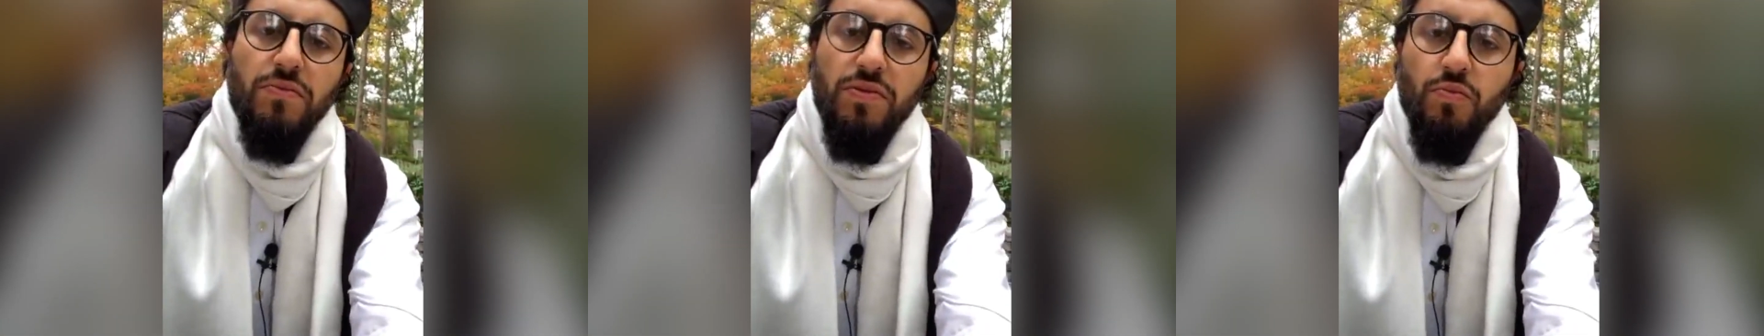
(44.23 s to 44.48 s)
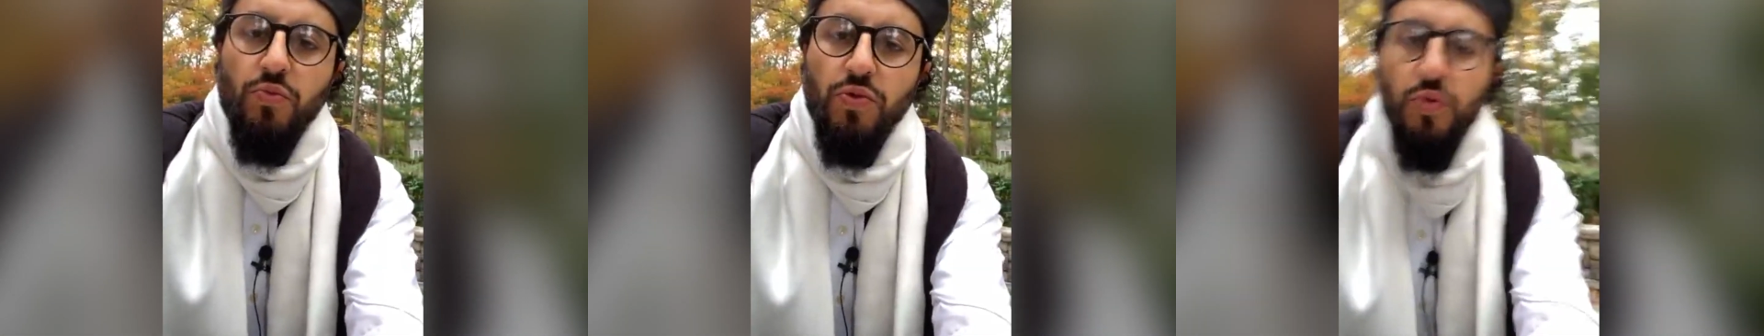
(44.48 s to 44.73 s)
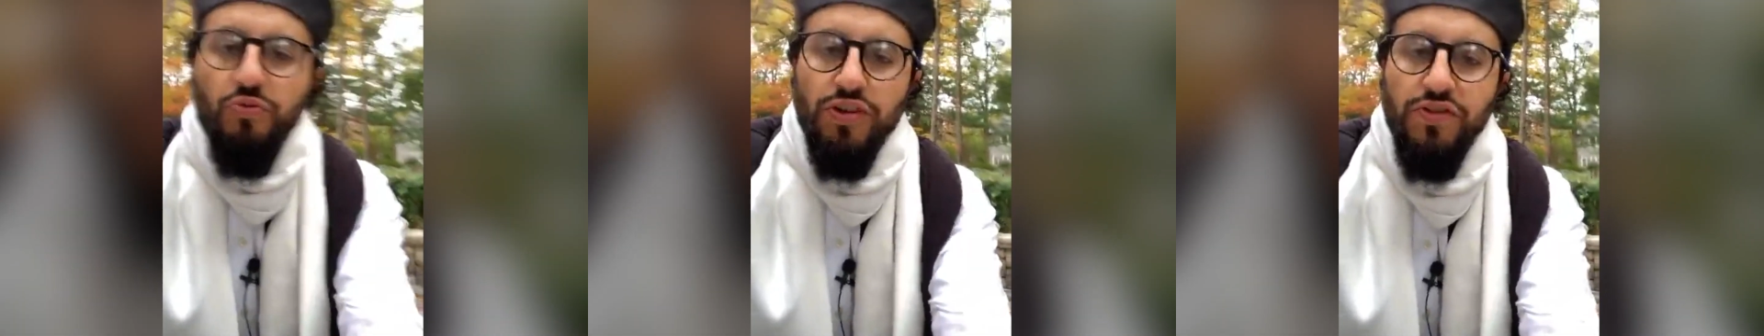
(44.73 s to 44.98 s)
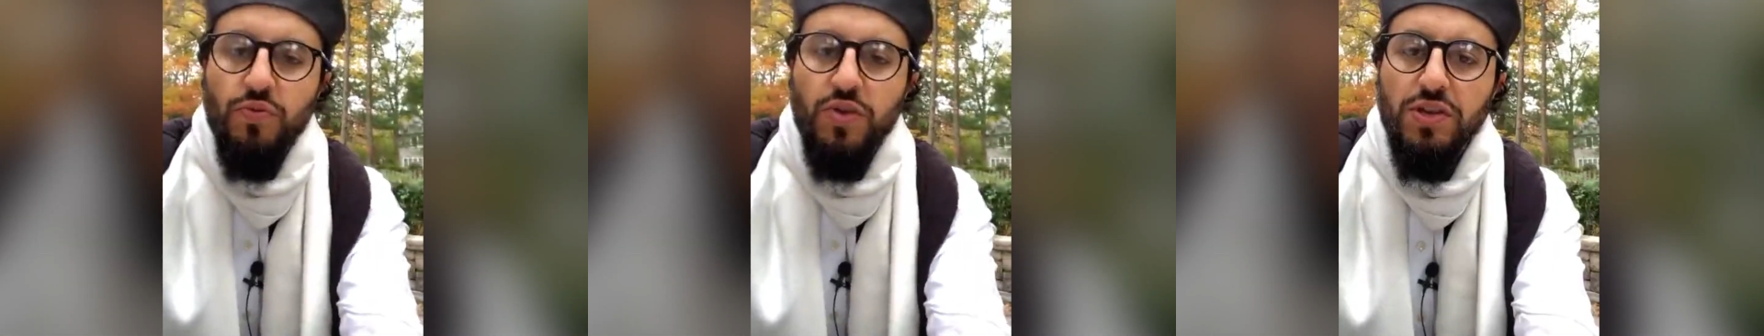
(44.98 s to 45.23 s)

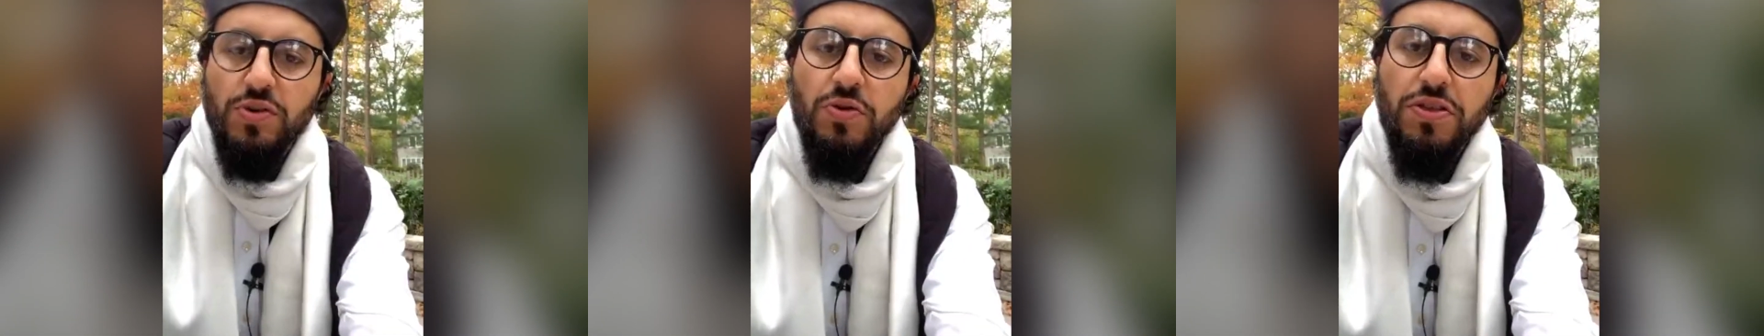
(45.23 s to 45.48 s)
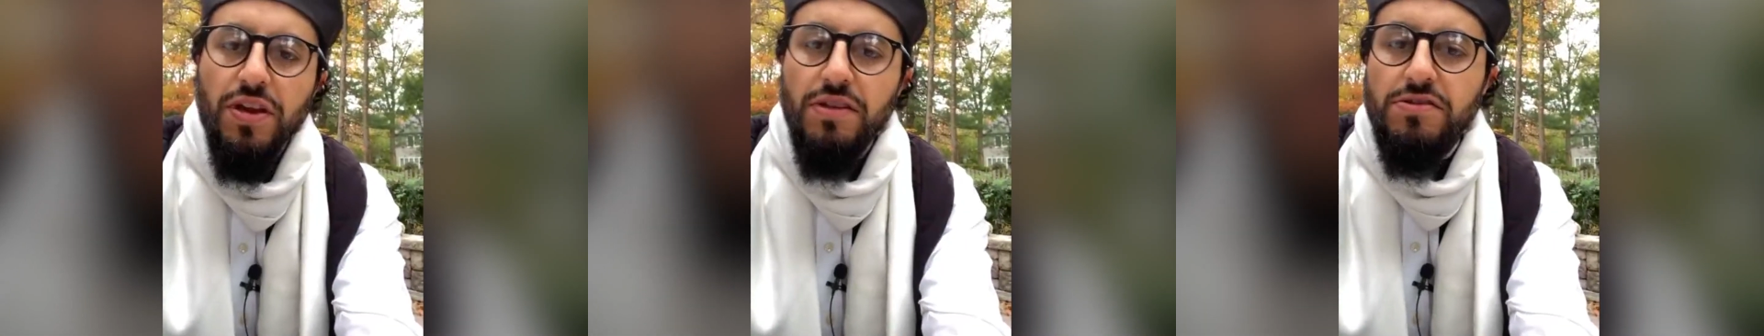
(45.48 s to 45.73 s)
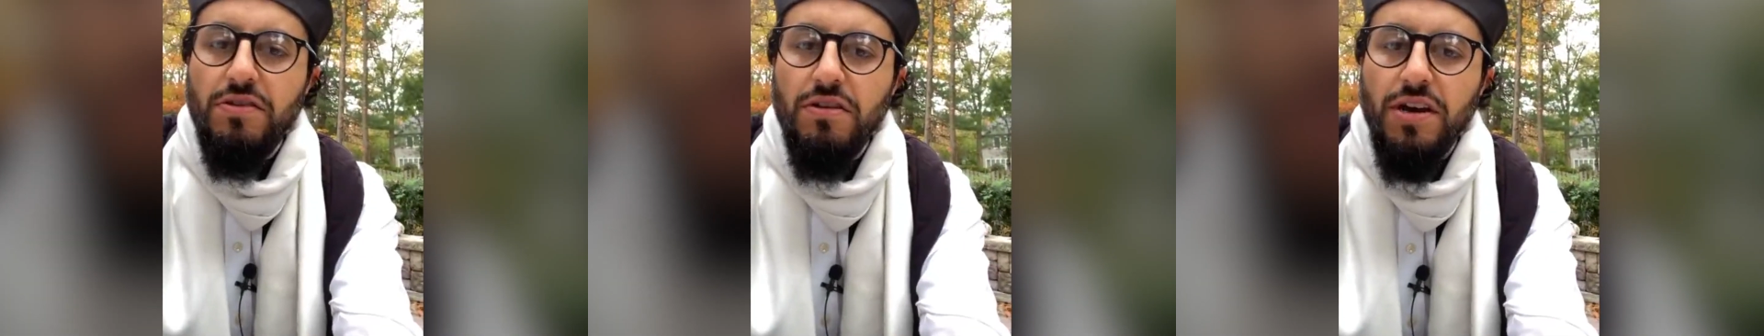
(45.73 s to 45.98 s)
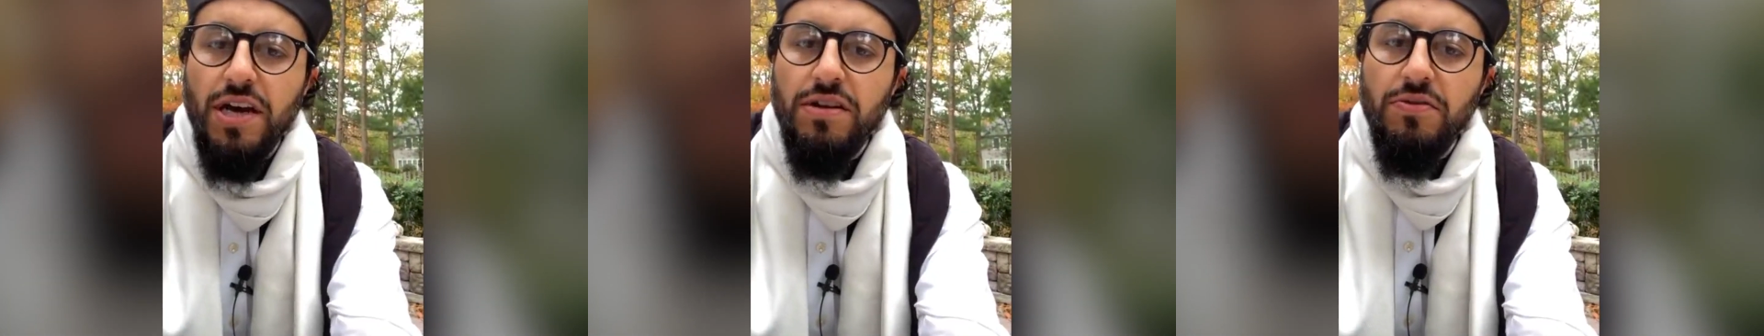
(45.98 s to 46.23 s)
reason we do things or
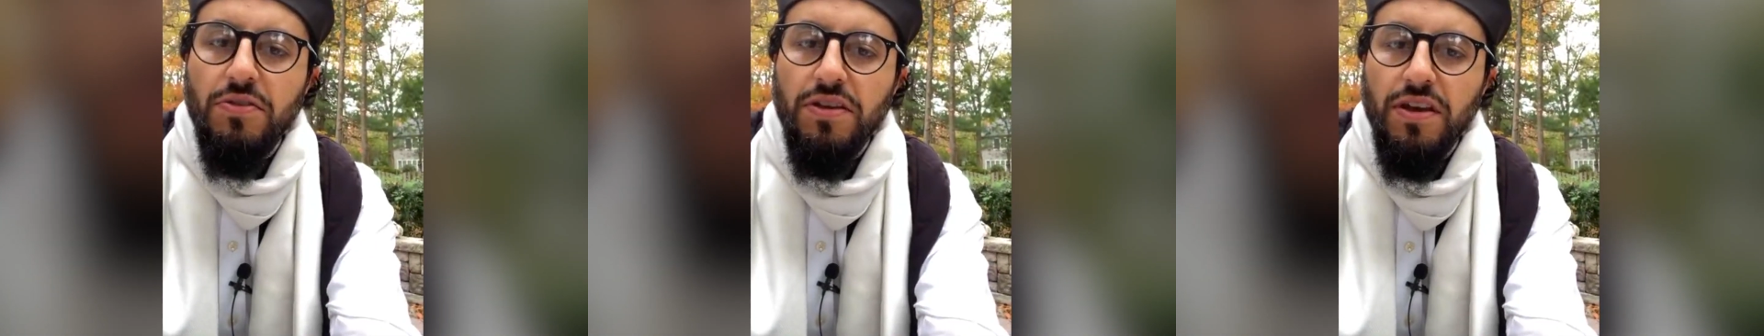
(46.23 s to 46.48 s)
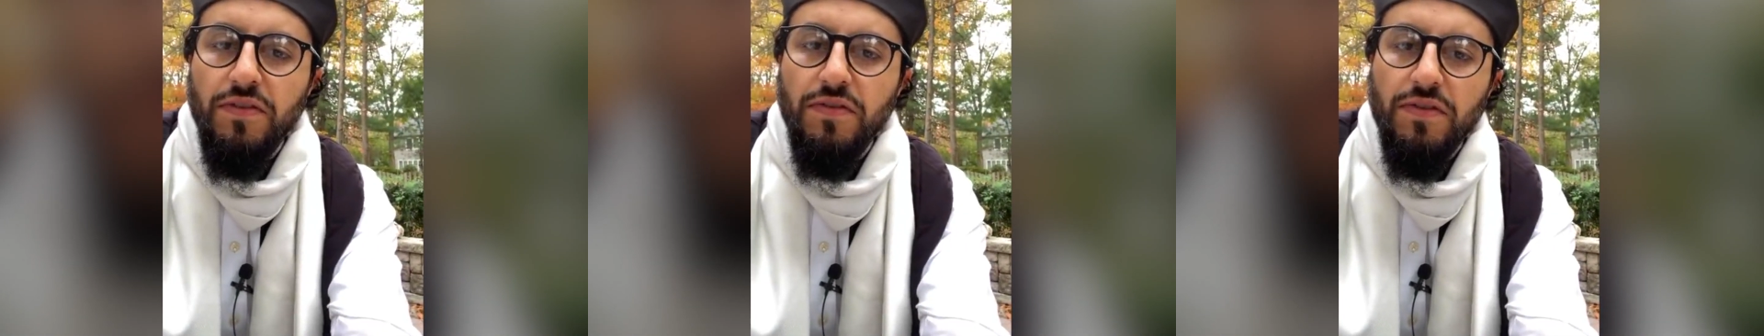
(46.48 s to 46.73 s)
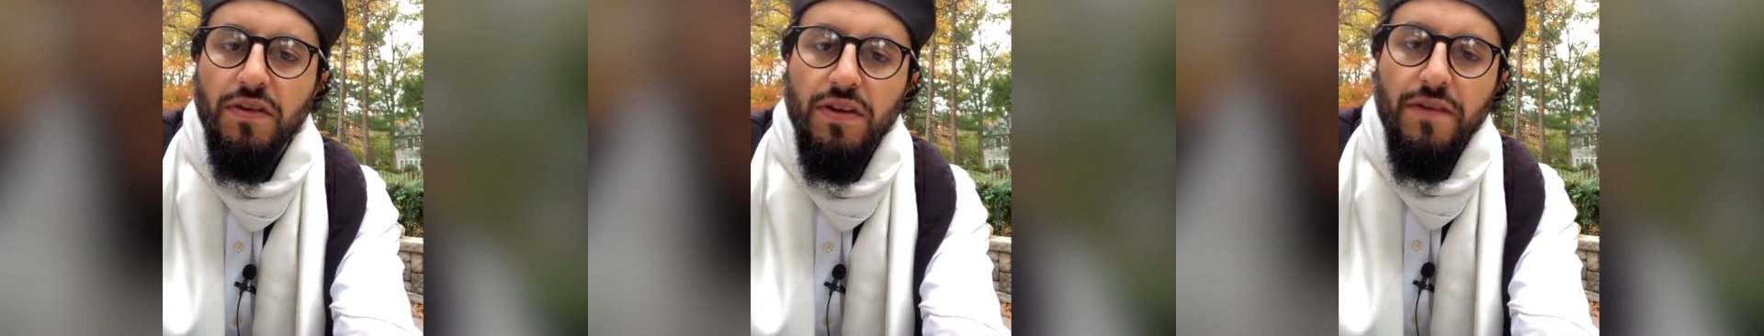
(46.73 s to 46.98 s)
not do things